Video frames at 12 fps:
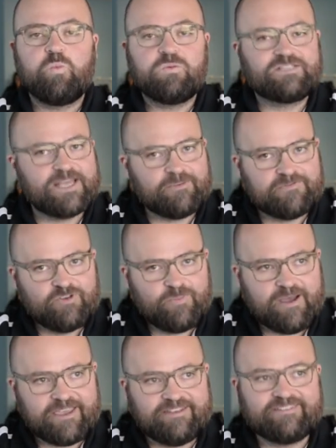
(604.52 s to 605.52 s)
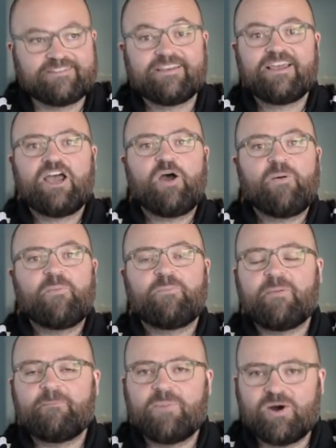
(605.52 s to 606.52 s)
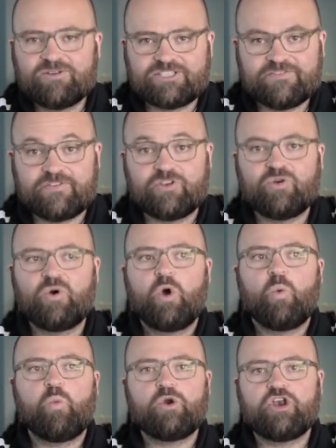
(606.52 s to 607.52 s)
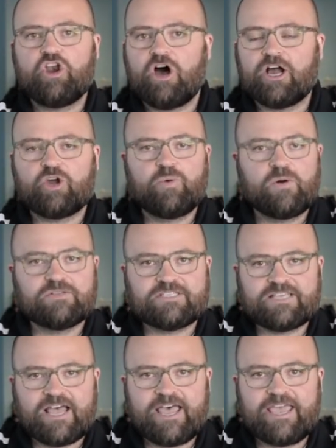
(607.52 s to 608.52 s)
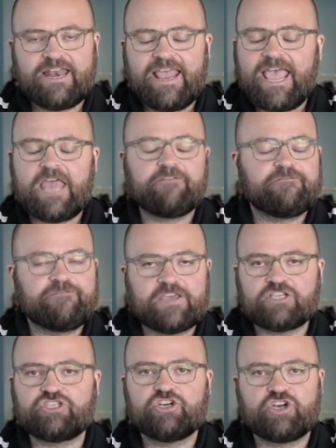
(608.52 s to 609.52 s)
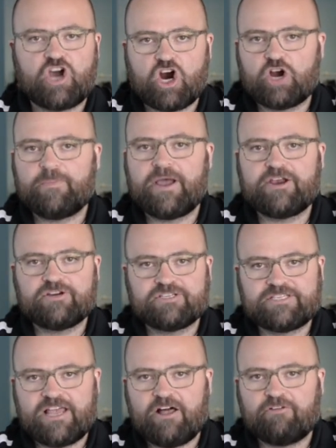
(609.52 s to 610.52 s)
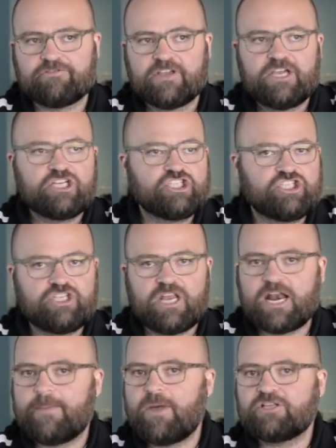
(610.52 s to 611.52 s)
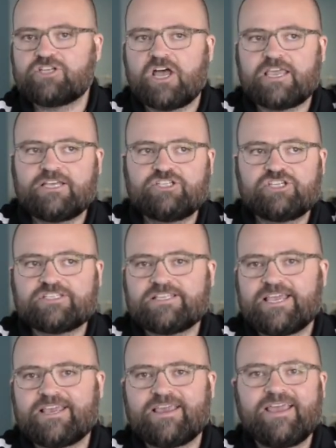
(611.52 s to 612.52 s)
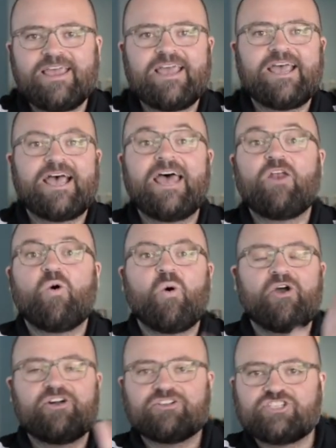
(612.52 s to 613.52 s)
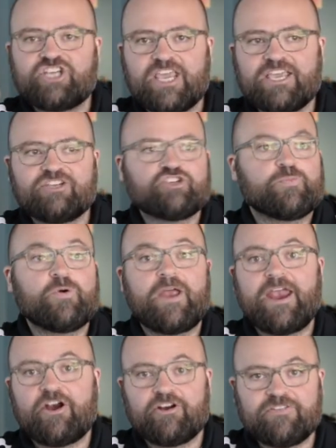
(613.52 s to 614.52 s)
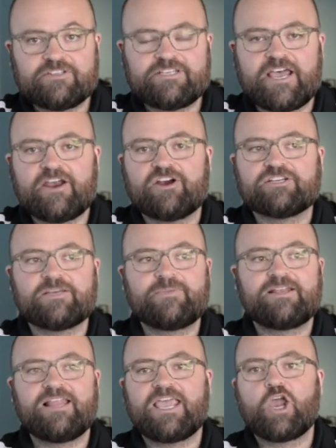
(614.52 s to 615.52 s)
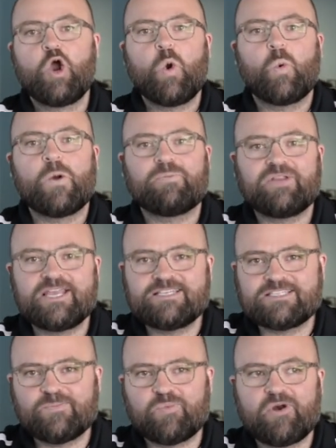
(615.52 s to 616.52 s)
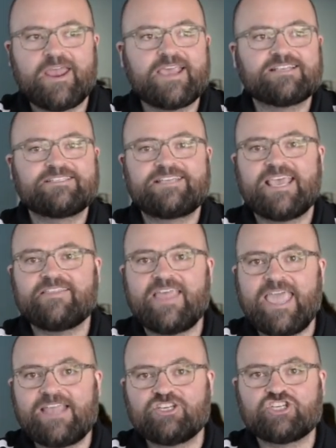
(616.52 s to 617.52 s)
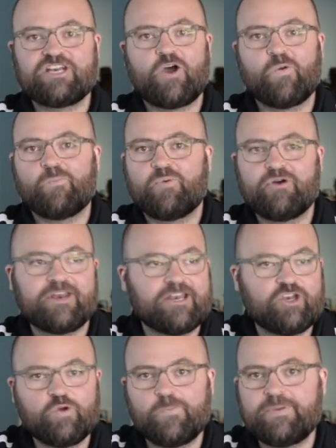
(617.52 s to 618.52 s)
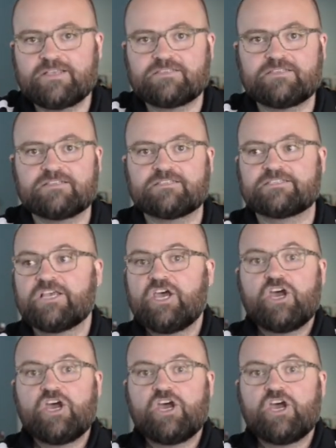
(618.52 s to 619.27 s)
Some of you might, but most of you would not go outside and fix your car by yourself. And I'm not talking just like an oil change or put air in the tires. I mean, like, replace the brakes, take the engine out and put in new pistons,